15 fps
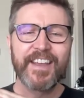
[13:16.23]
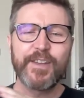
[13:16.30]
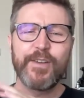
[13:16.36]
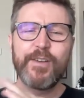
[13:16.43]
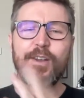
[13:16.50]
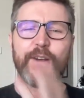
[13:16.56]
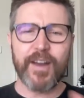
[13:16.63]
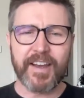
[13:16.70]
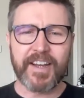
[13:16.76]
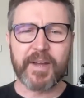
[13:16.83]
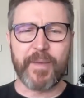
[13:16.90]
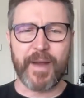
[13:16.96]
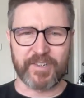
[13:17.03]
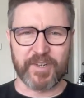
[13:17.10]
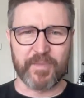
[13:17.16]
You look like a
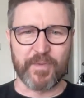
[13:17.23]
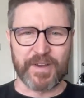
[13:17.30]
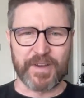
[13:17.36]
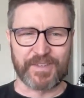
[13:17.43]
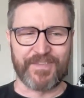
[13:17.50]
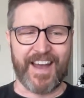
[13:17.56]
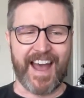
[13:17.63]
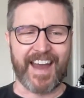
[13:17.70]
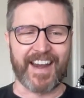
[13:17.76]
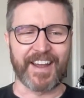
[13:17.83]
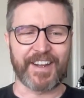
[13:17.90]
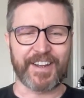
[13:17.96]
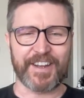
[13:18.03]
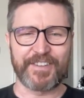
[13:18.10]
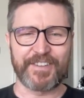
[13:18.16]
Pet Shop Boys fan. I
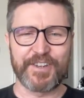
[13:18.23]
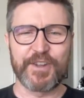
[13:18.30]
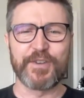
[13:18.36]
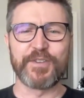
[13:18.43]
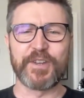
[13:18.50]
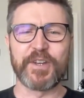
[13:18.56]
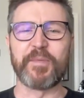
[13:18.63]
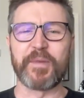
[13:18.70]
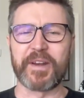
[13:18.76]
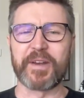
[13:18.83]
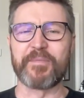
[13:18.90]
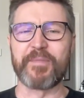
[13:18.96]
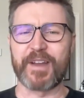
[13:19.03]
kind of knew you to be.